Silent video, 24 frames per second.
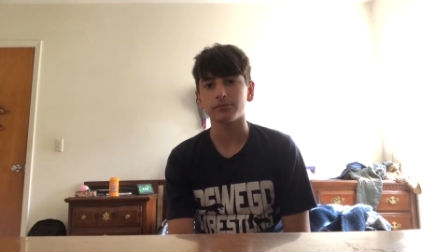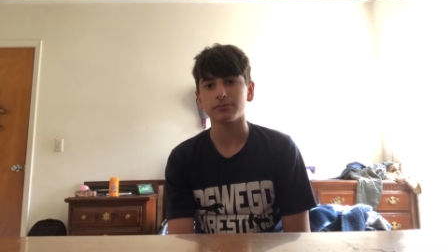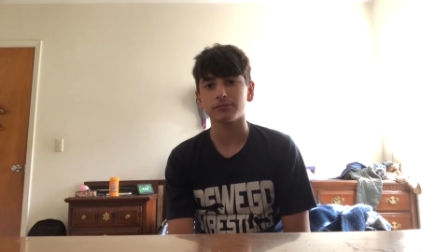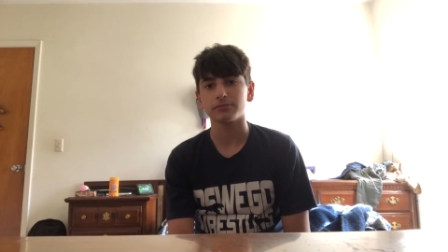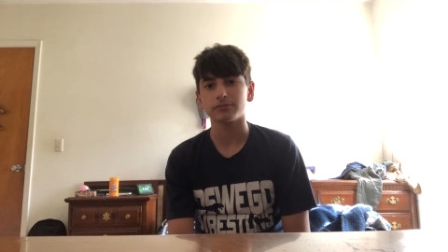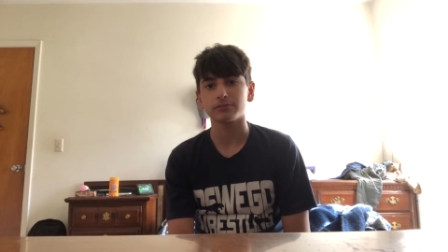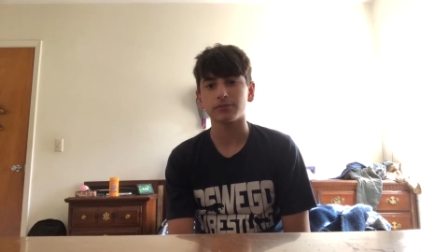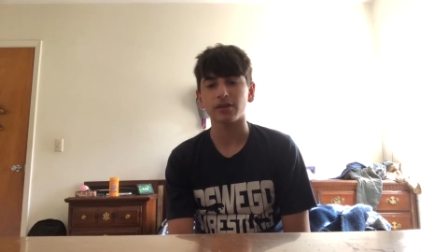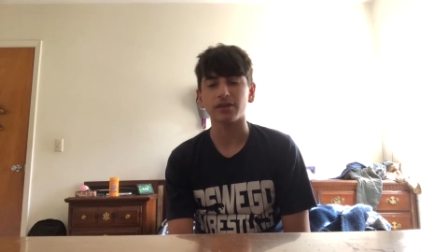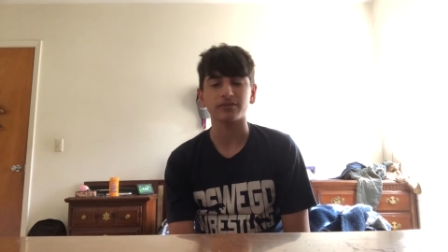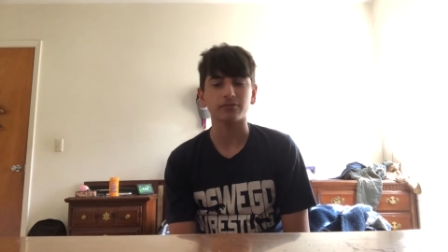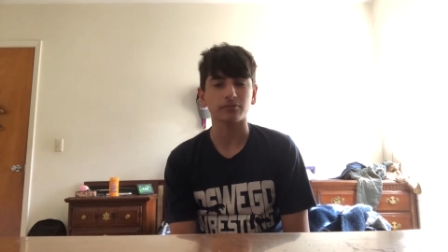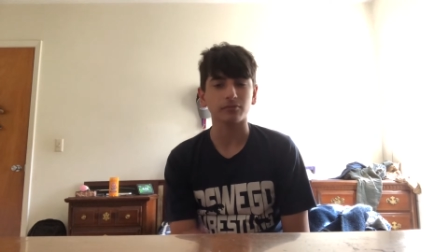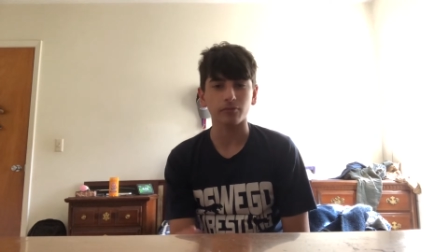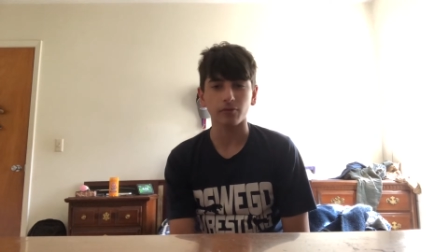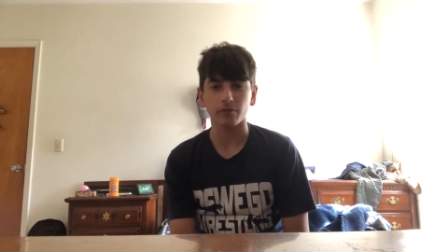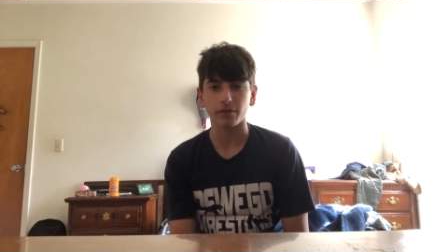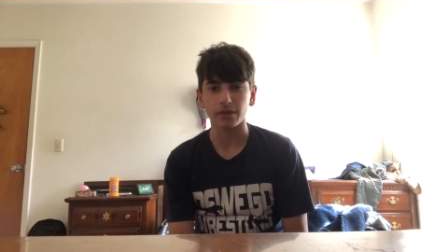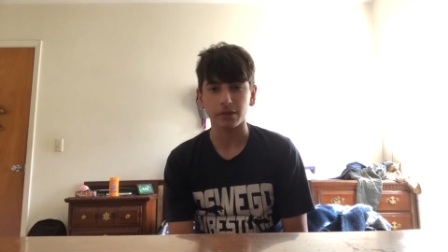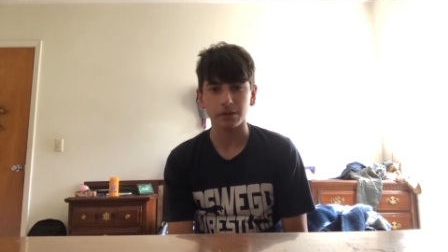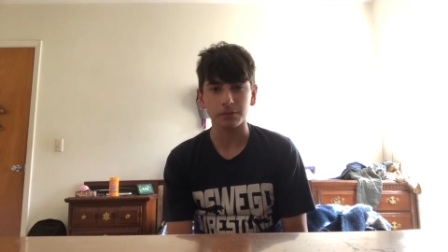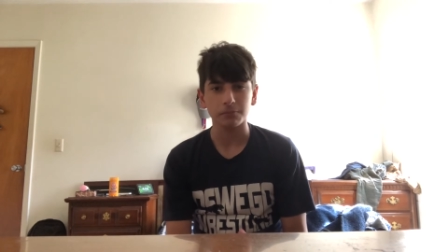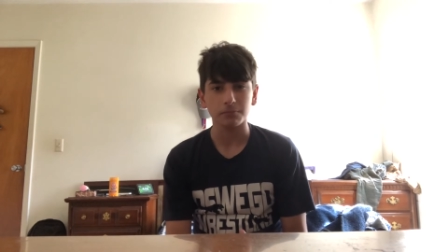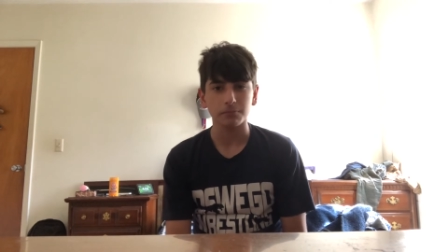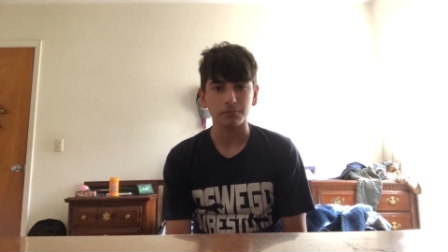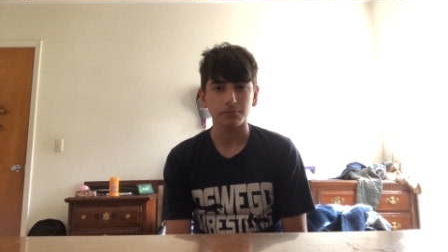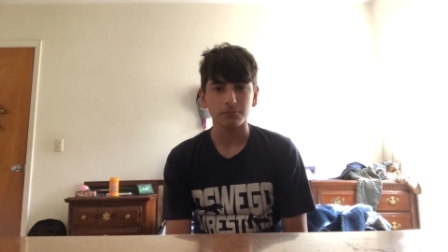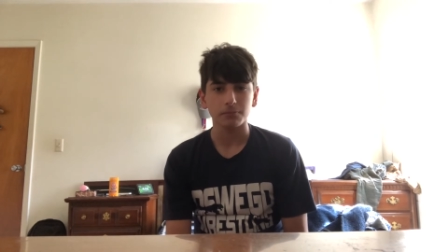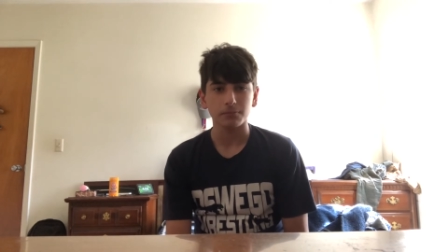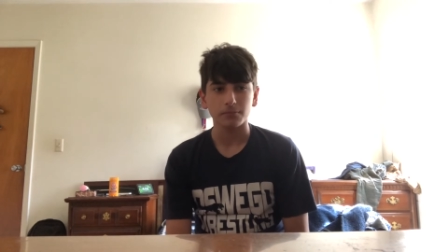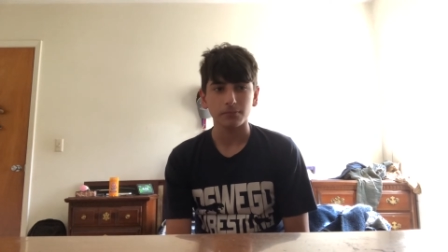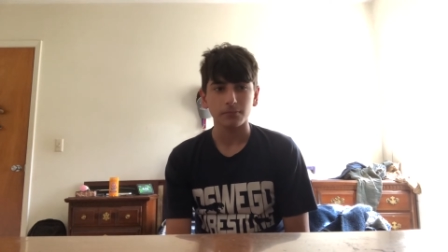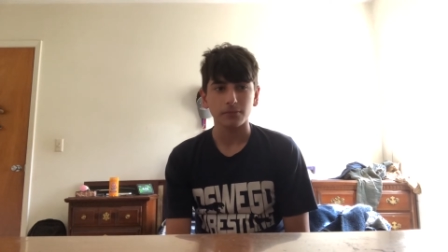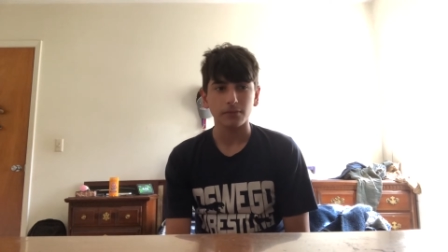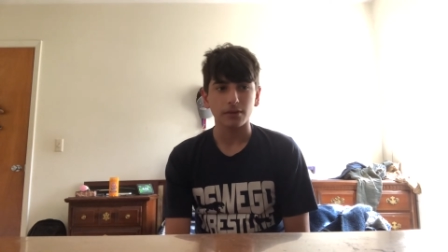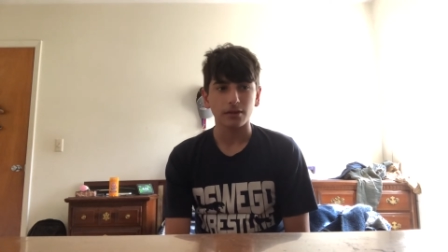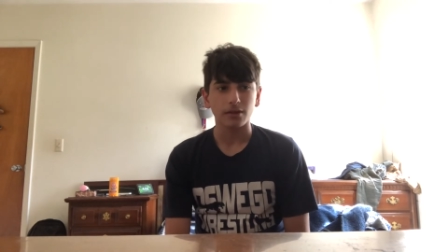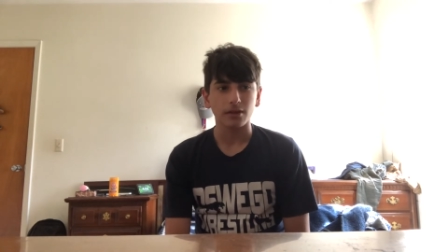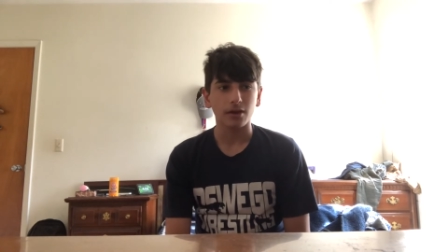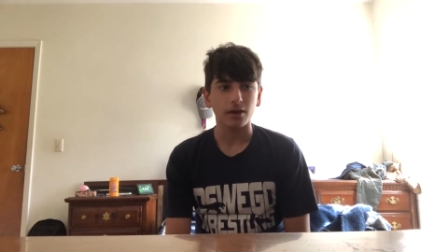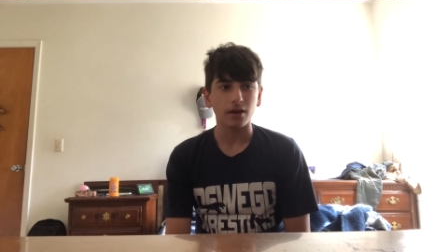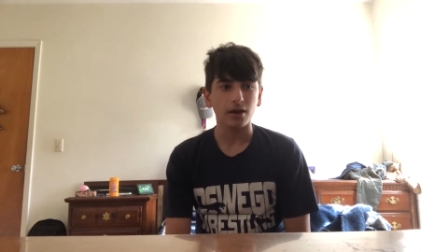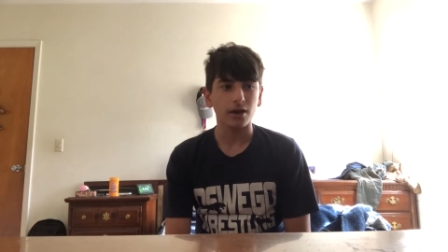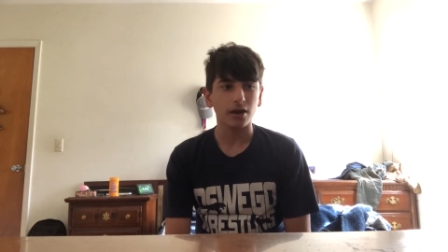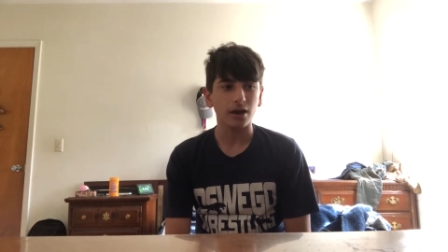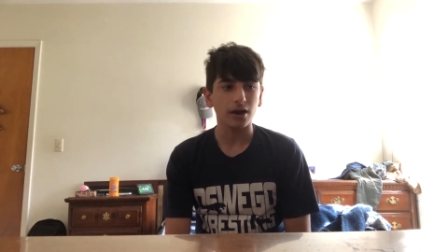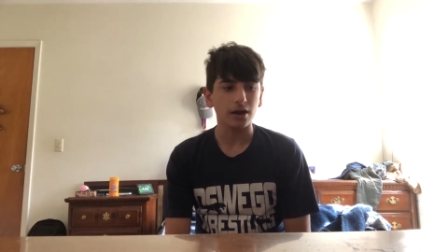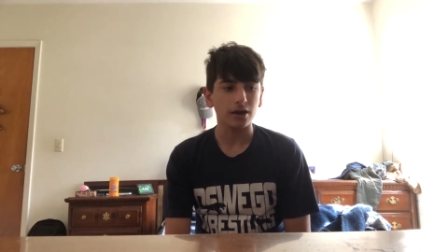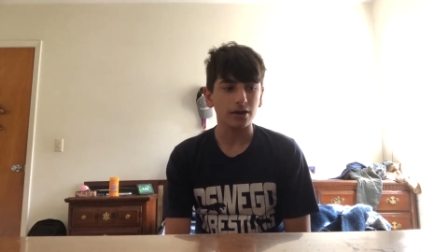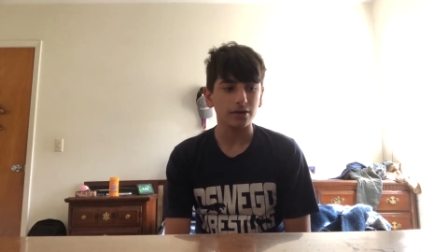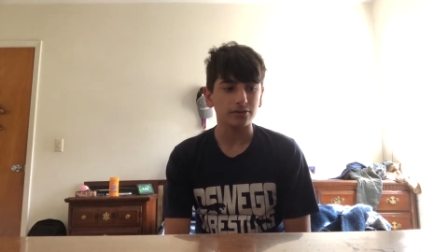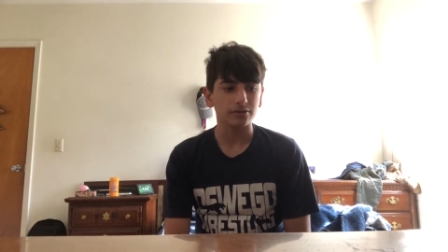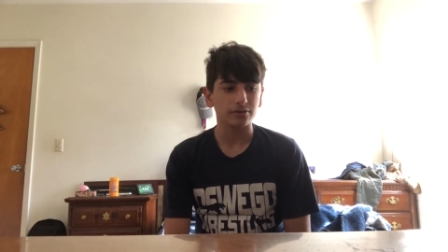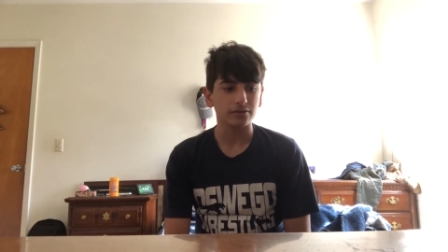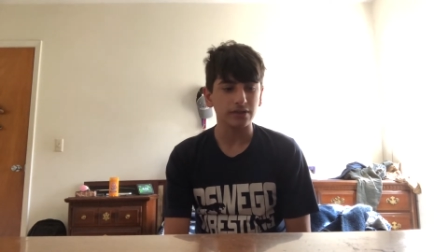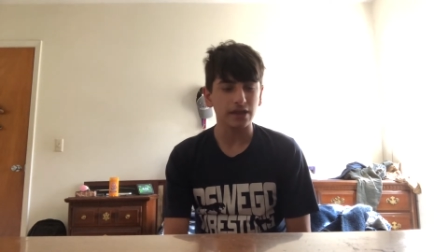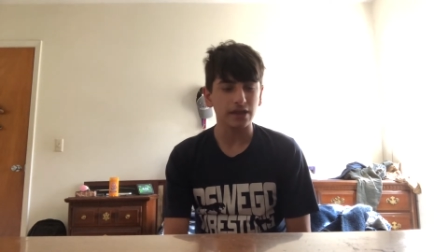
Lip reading: doesn't really do that.